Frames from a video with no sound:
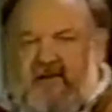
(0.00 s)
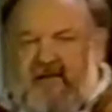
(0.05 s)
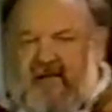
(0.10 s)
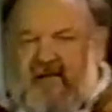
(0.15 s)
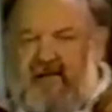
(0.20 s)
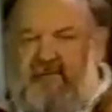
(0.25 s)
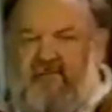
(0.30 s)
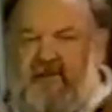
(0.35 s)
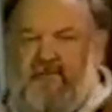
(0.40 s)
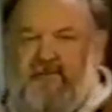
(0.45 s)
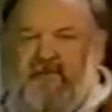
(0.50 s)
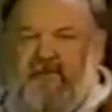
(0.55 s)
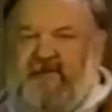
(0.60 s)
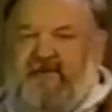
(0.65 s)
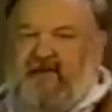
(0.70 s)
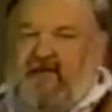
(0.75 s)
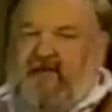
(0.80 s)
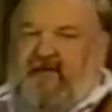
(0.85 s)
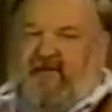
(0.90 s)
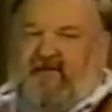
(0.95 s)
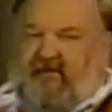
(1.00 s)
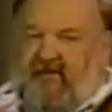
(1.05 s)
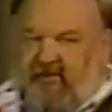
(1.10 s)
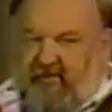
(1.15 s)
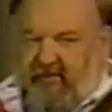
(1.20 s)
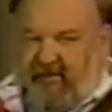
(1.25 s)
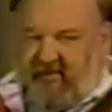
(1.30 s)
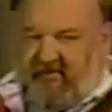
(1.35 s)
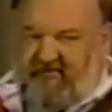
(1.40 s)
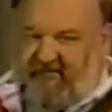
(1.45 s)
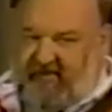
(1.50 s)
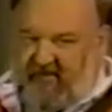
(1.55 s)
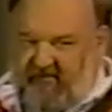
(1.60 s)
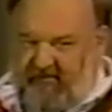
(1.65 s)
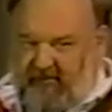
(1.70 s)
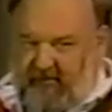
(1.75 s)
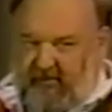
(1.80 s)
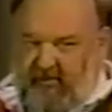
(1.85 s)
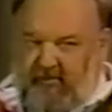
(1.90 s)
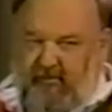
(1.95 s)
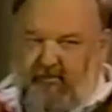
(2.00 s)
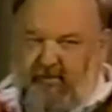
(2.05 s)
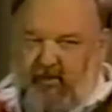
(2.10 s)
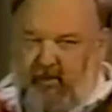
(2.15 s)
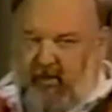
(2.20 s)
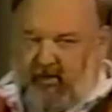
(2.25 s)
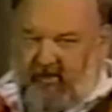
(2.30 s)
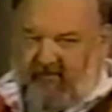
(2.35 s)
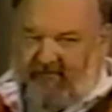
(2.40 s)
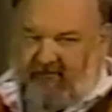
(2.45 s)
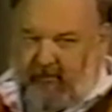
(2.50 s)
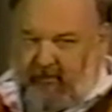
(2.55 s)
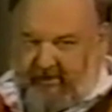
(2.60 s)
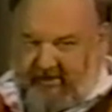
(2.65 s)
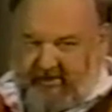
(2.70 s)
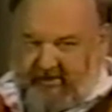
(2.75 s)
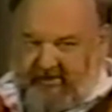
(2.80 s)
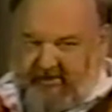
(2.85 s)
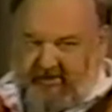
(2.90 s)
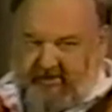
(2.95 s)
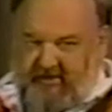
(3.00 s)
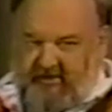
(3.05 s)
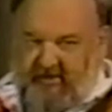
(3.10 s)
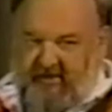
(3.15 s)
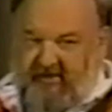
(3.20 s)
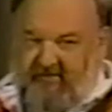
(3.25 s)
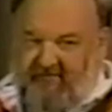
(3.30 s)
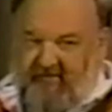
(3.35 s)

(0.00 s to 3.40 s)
came up with a series of airfoils that we call the 4-digit and the